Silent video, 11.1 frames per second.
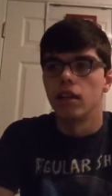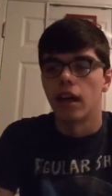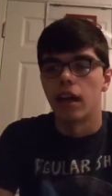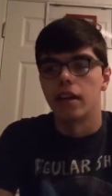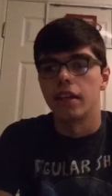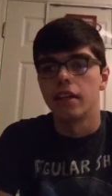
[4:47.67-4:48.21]

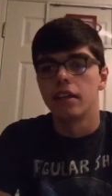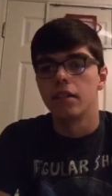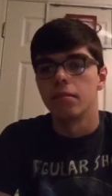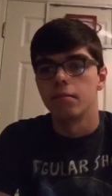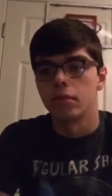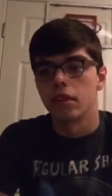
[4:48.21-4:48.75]
That
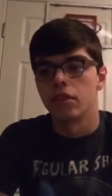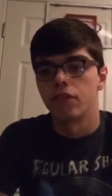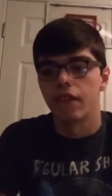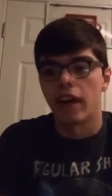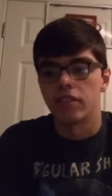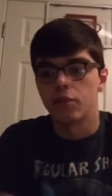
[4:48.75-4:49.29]
he does
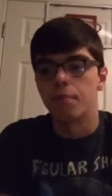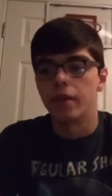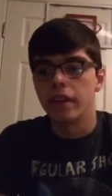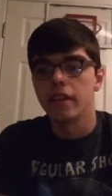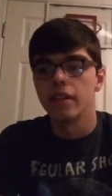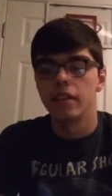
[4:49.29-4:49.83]
fast
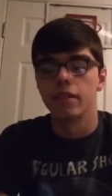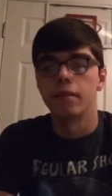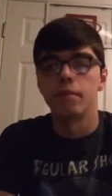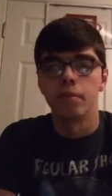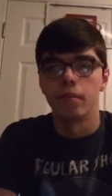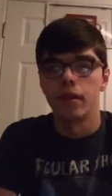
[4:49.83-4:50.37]
speed and